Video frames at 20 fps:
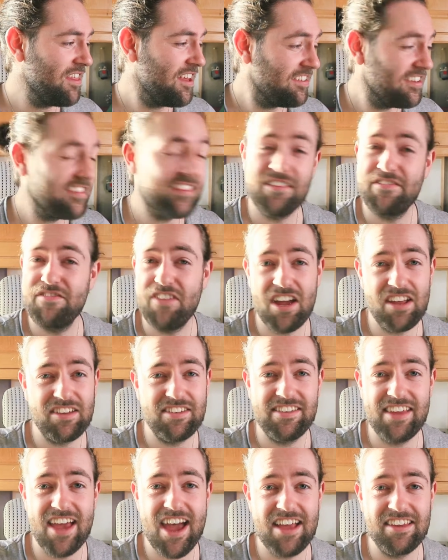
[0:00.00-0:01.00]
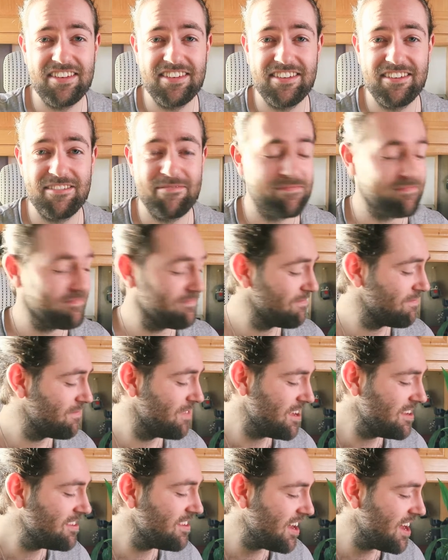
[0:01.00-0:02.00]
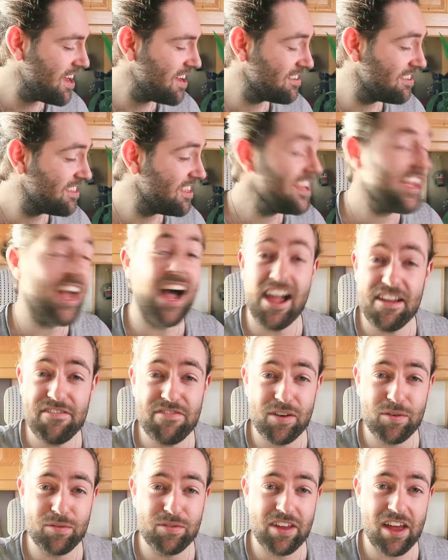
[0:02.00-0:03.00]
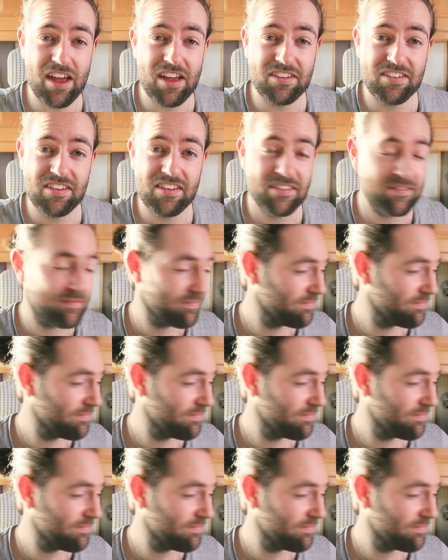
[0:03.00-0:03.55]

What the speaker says: this is the first test. This is the iPhone test.